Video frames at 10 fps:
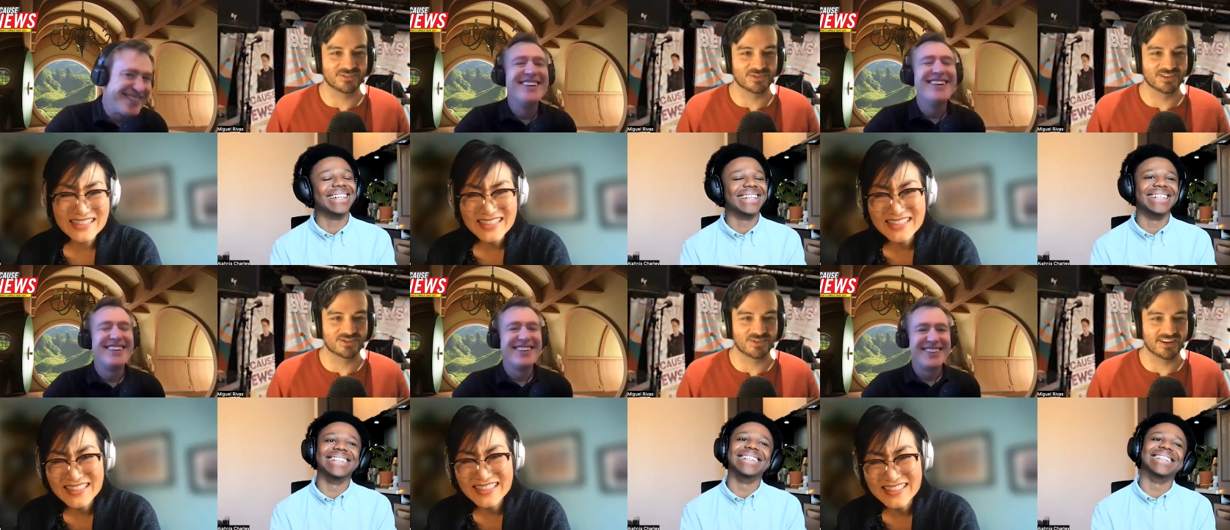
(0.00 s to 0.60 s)
Speaker 1: in
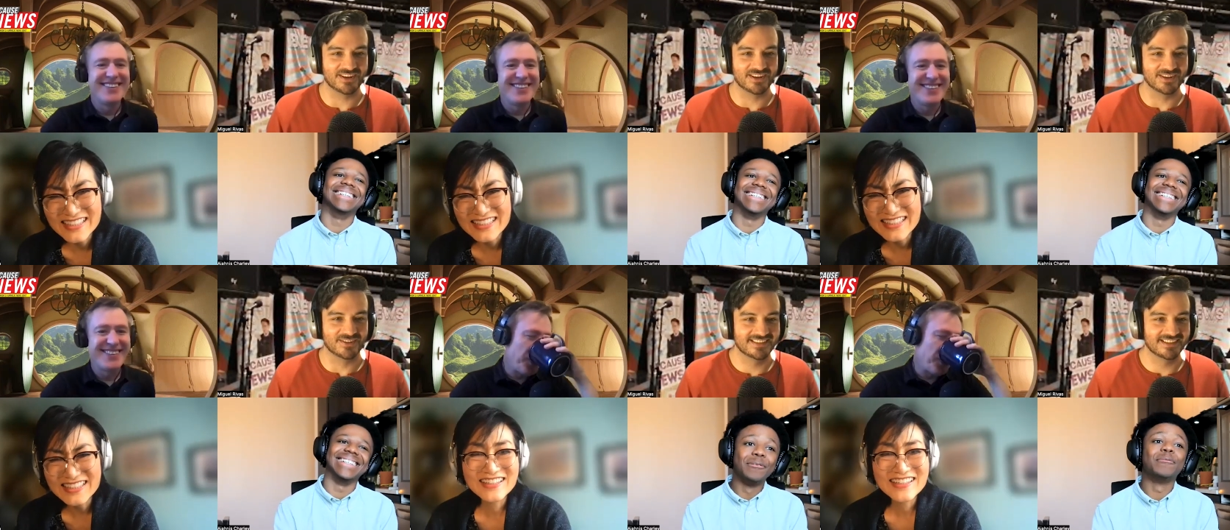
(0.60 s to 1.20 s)
Toronto,
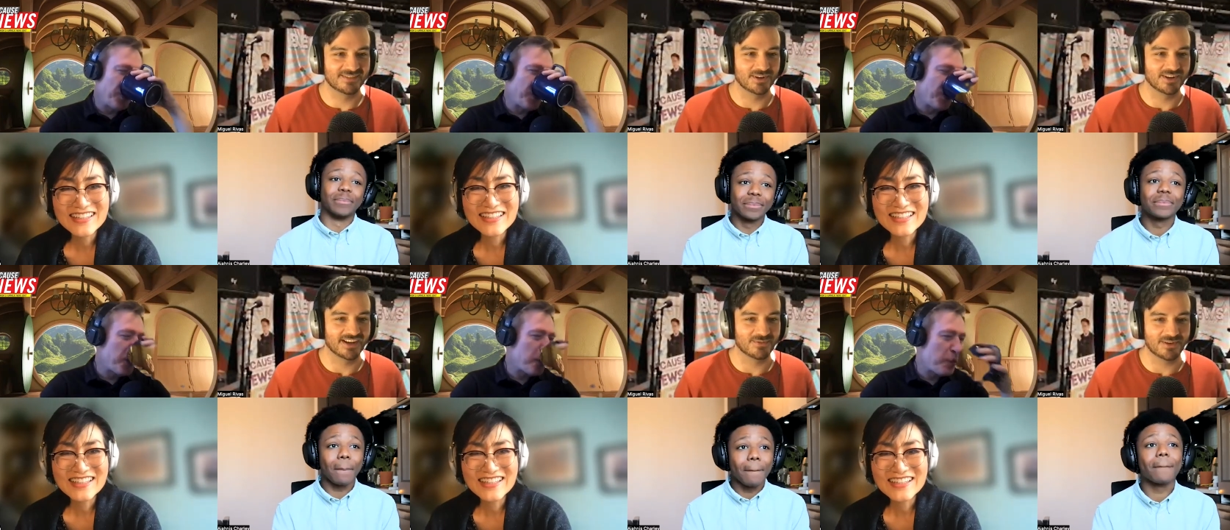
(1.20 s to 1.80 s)
and we